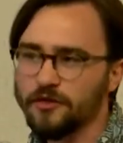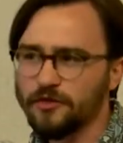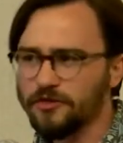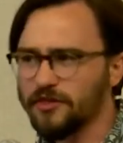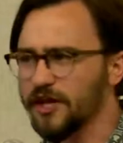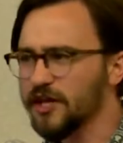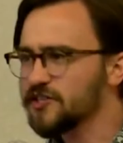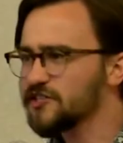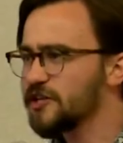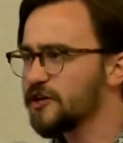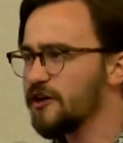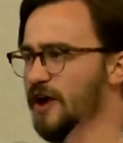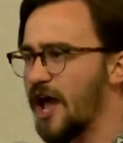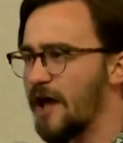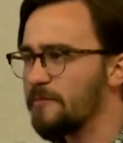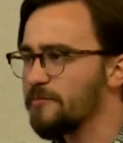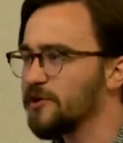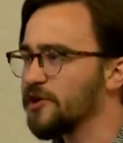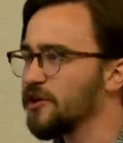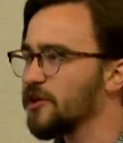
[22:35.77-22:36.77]
things that are
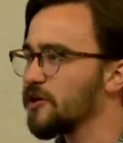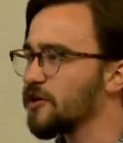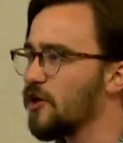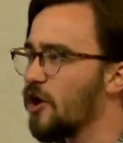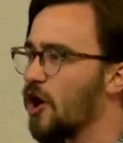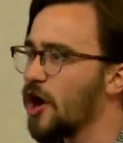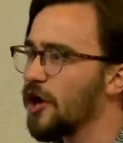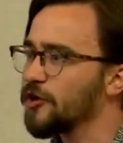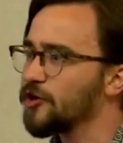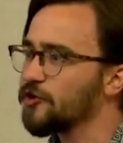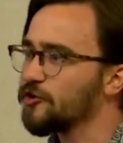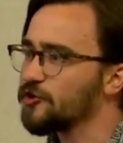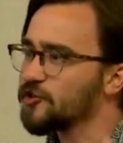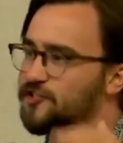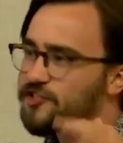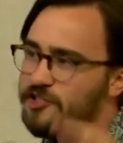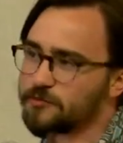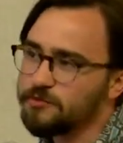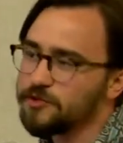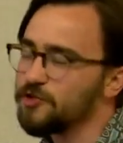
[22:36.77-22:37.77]
happening on your
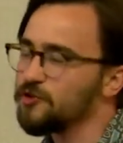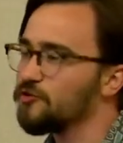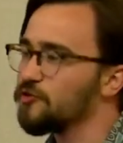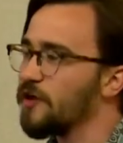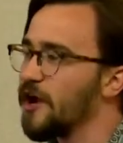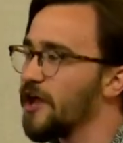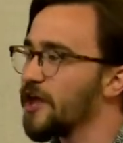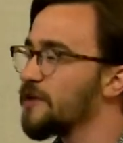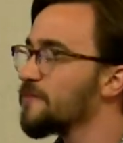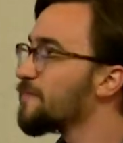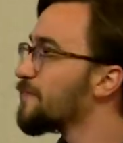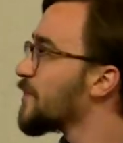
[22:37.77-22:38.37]
CPU, right?